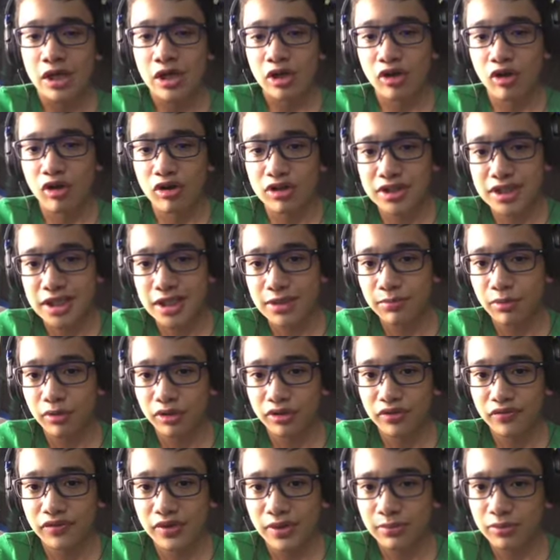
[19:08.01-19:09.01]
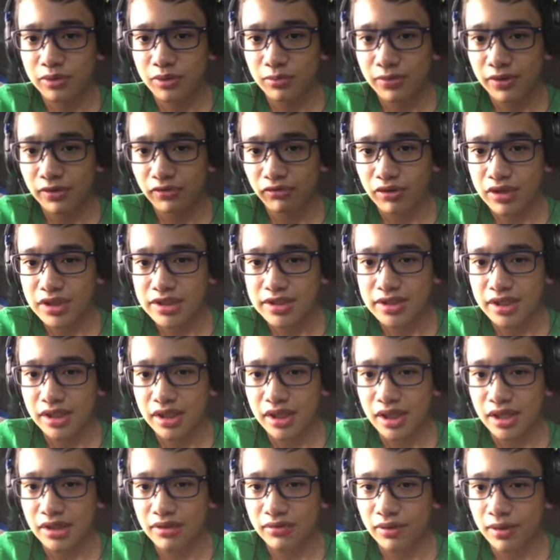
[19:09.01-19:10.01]
causing both of them to be
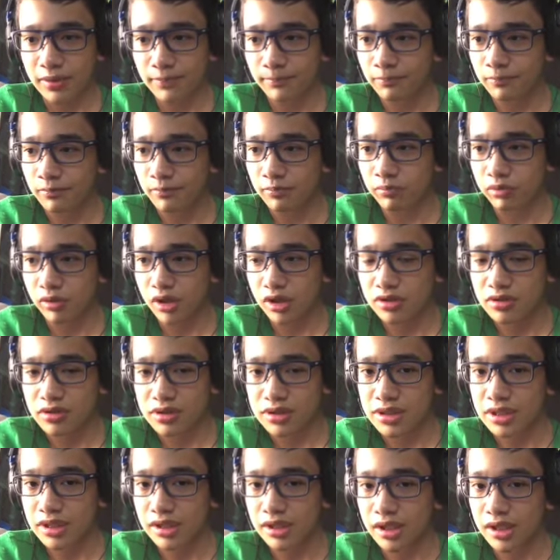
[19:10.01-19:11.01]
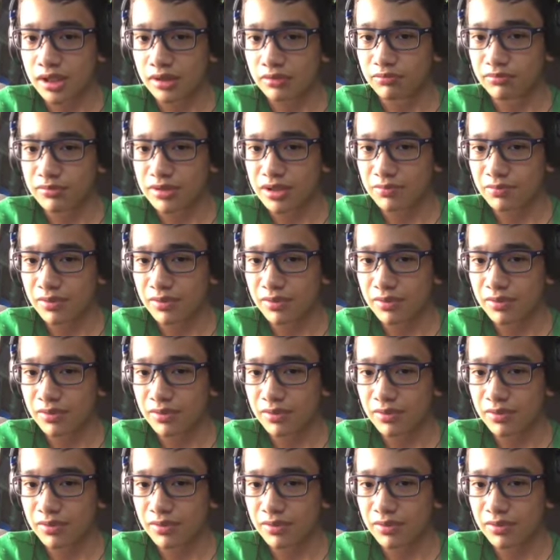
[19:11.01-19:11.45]
brothers again,